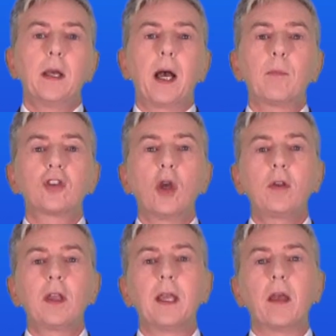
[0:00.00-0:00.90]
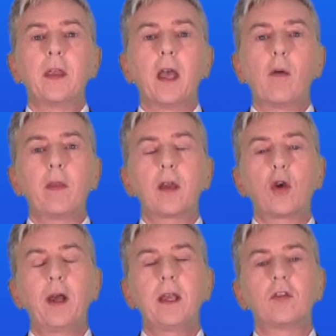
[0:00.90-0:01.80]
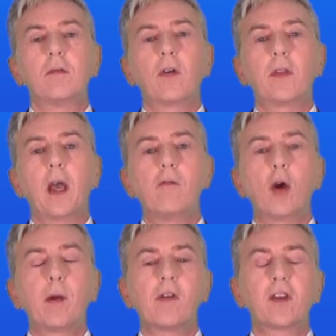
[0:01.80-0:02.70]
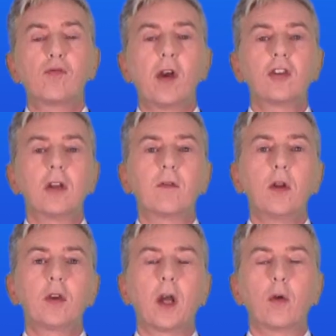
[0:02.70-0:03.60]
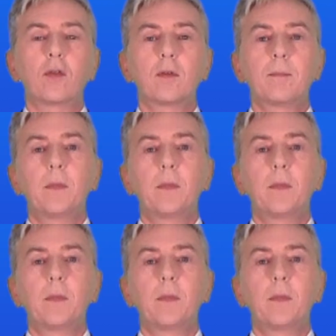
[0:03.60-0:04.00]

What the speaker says: I'm showing you here the equation for the aerobic respiration of glucose.